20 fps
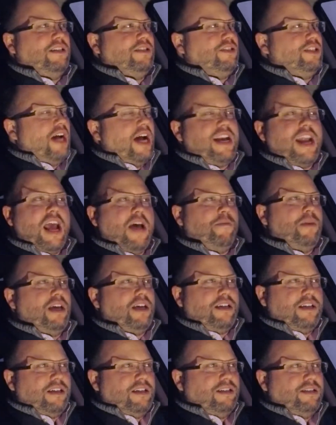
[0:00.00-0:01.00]

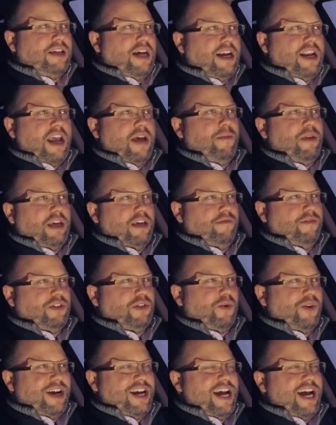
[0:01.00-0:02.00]
dynamic, dynamic
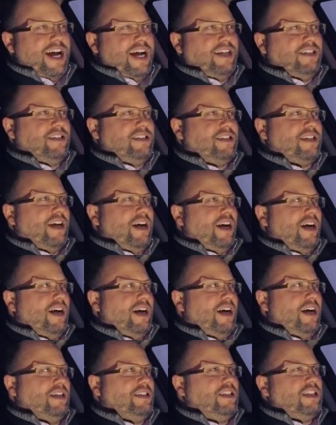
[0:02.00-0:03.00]
inventory ads,
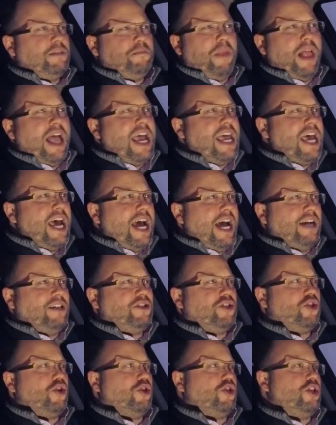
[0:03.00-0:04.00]
uh, display
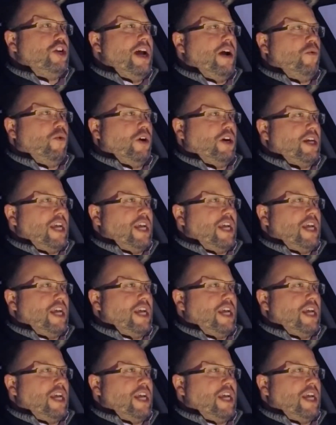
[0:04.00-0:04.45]
ads, search network